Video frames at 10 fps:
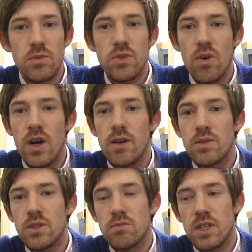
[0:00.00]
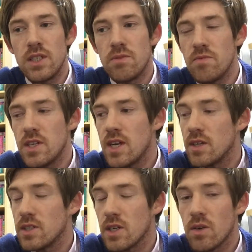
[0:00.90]
alright. It was a decent video,
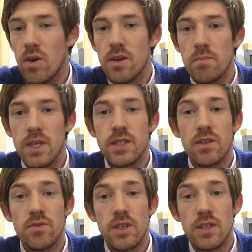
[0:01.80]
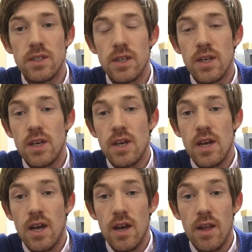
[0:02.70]
so kind of pissed off that
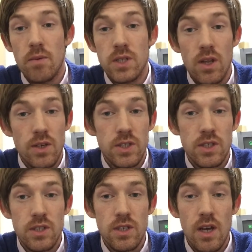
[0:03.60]
that was lost.